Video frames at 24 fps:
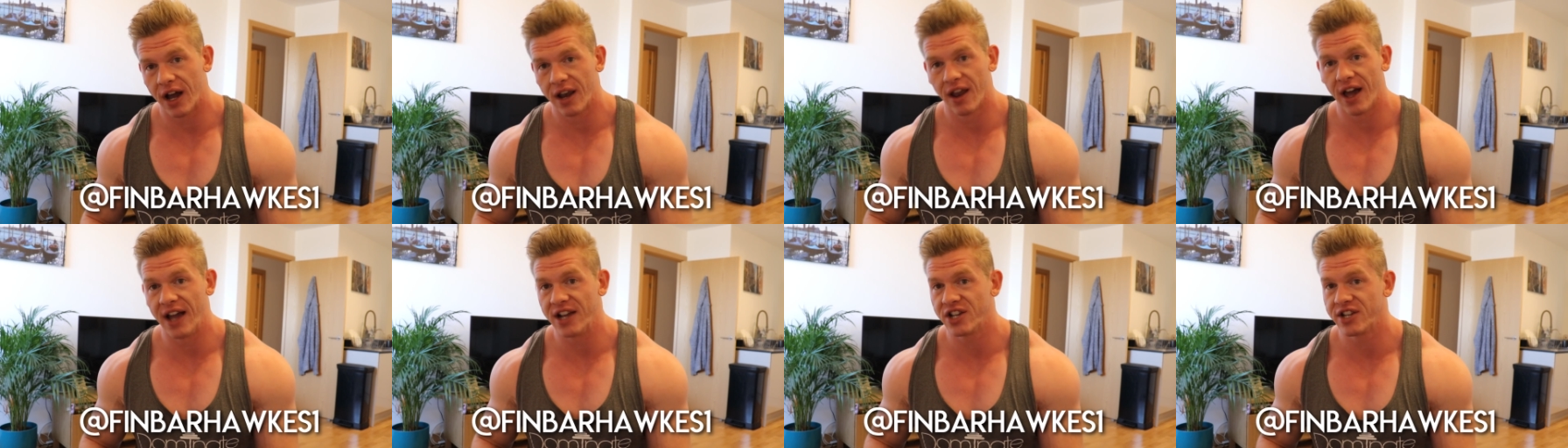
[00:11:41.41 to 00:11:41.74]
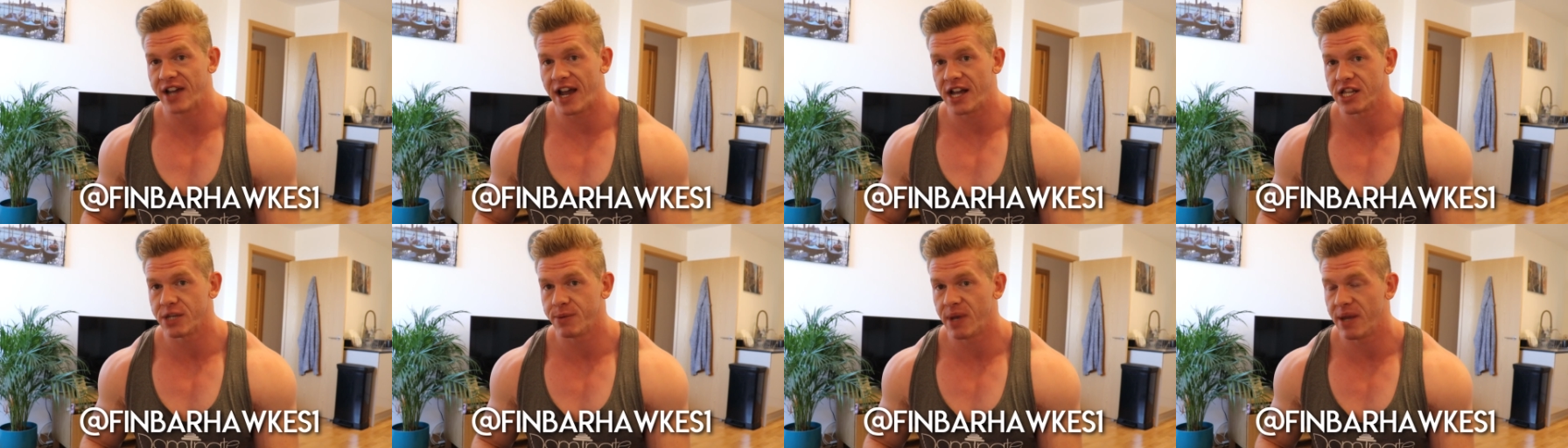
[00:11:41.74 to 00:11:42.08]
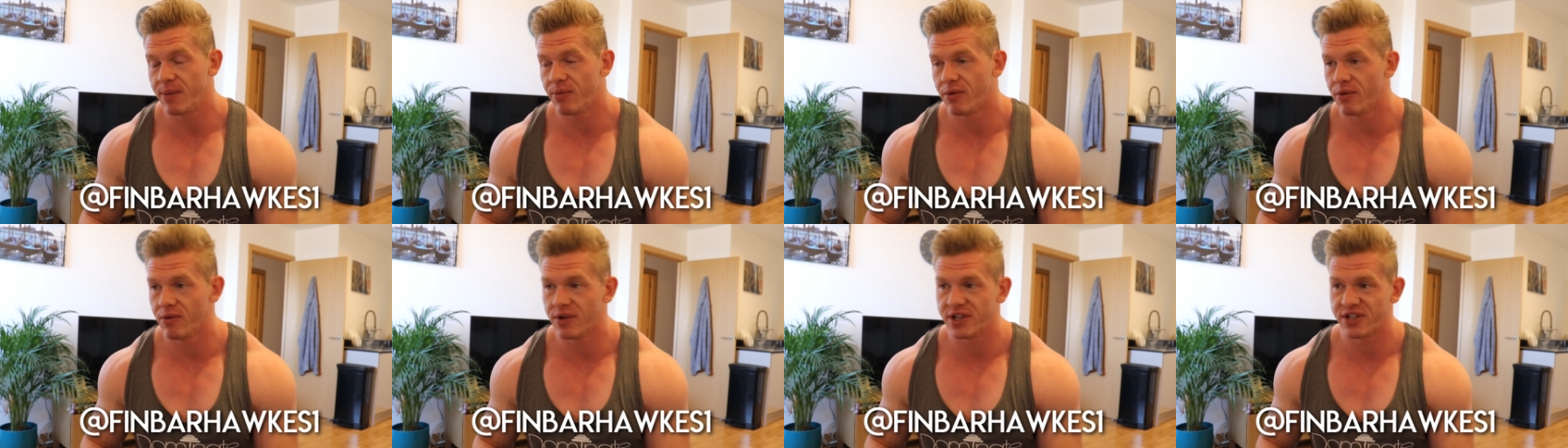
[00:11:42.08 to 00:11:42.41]
I like chatting to
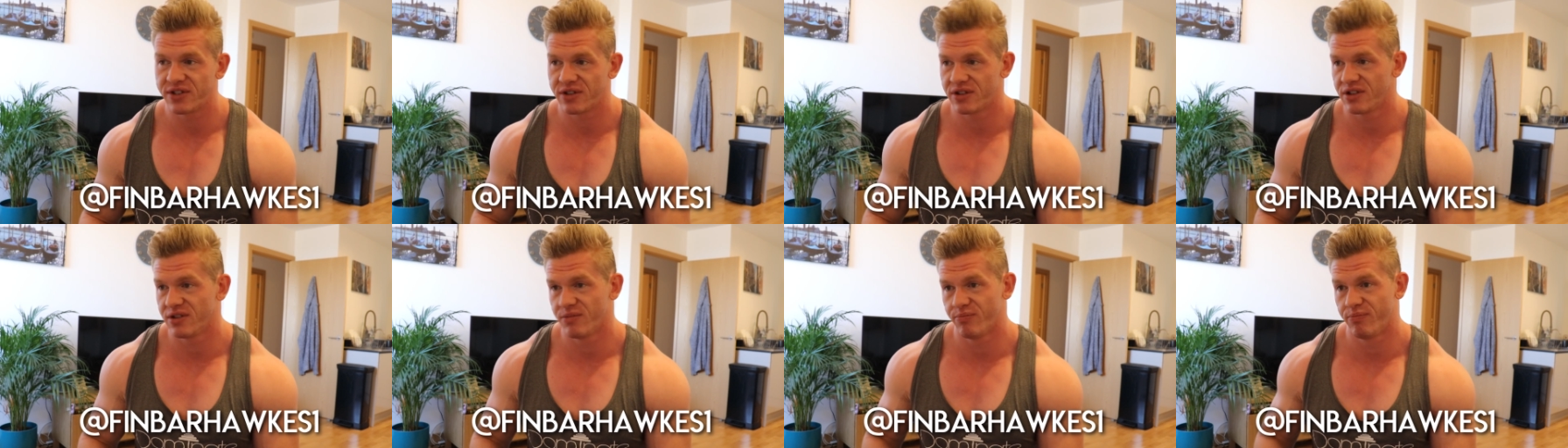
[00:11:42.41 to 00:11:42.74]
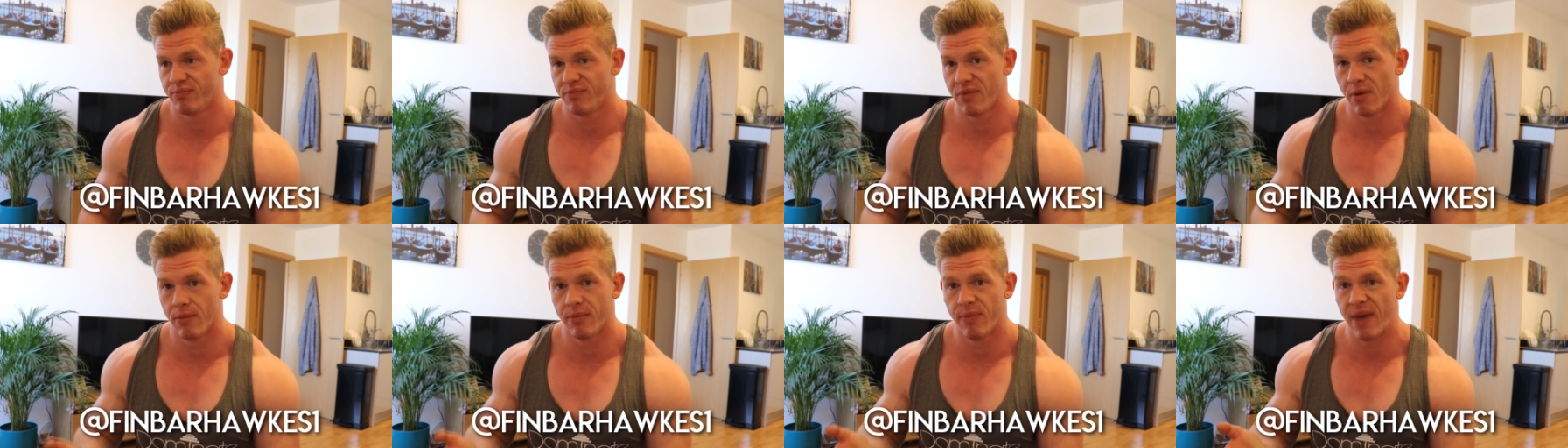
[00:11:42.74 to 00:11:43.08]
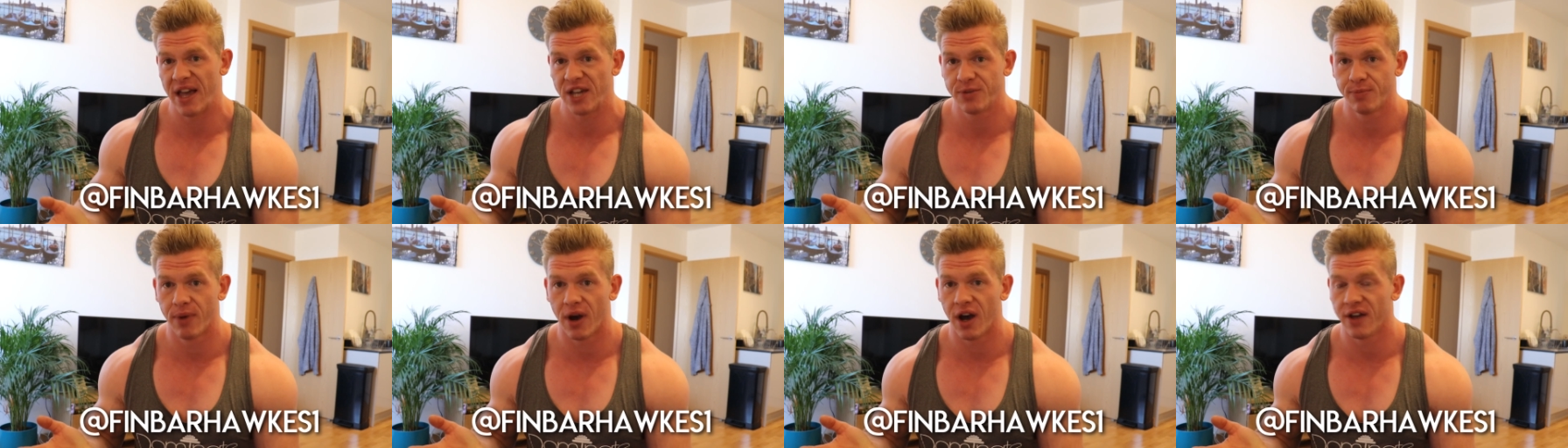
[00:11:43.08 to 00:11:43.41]
people. It's the
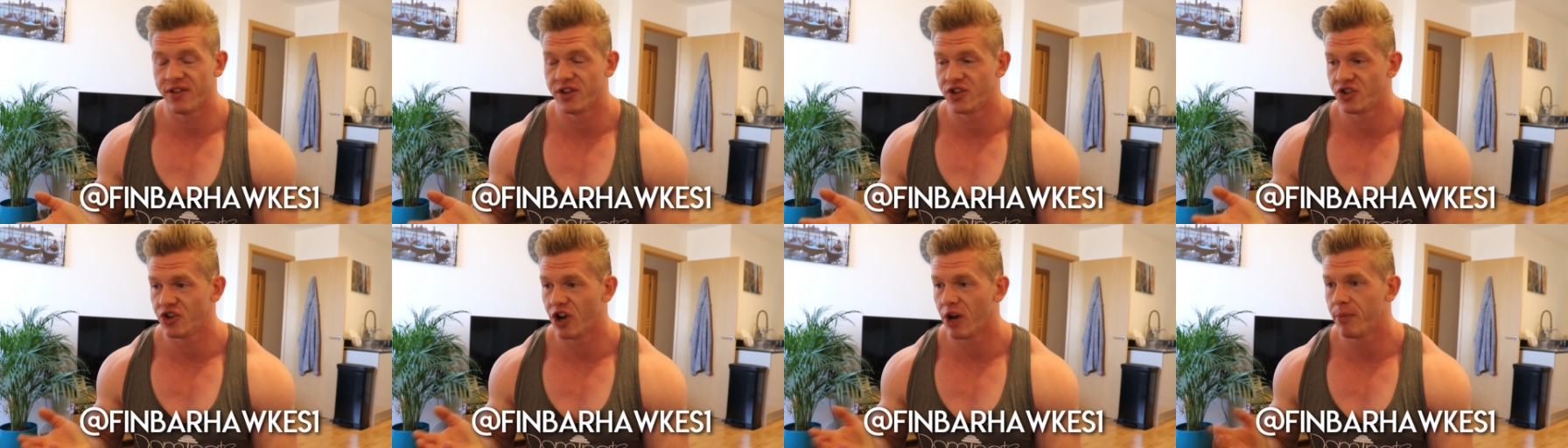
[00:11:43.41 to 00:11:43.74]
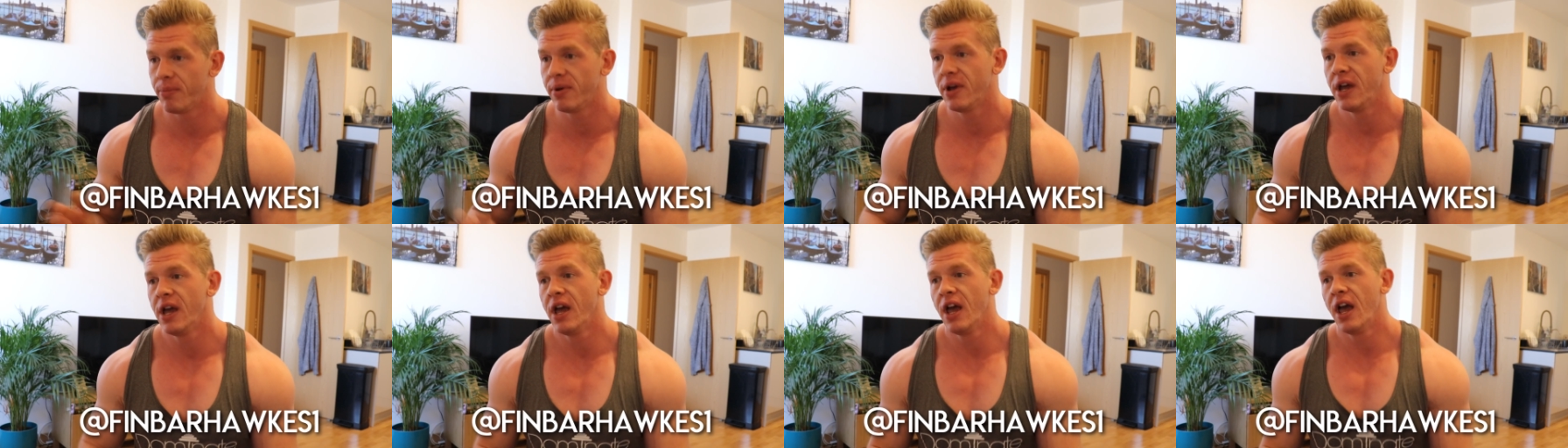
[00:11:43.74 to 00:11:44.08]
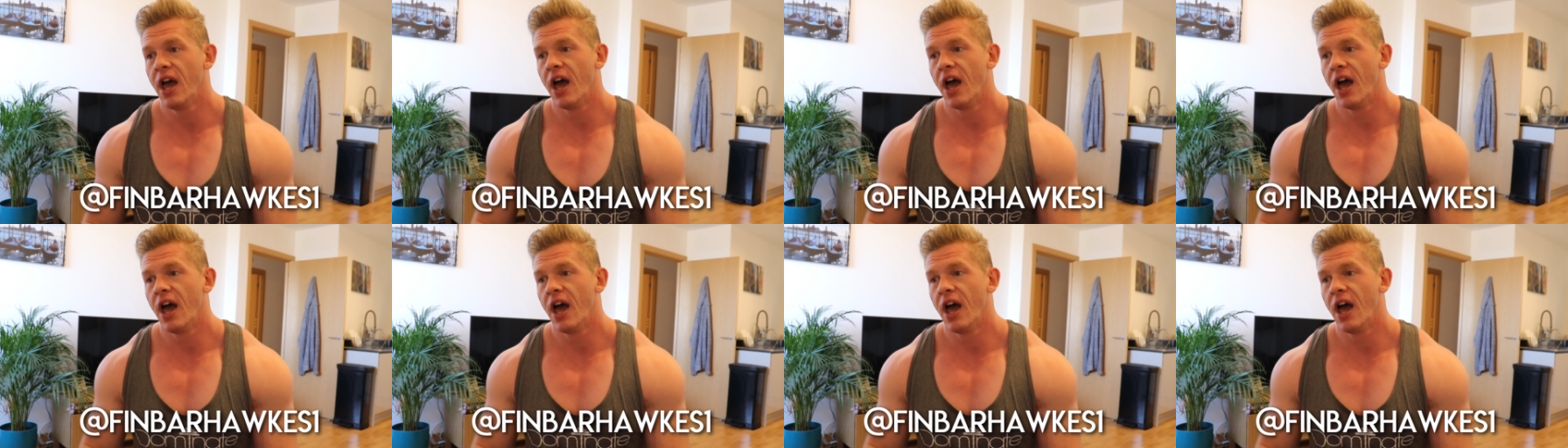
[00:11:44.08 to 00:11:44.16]
best part of the job.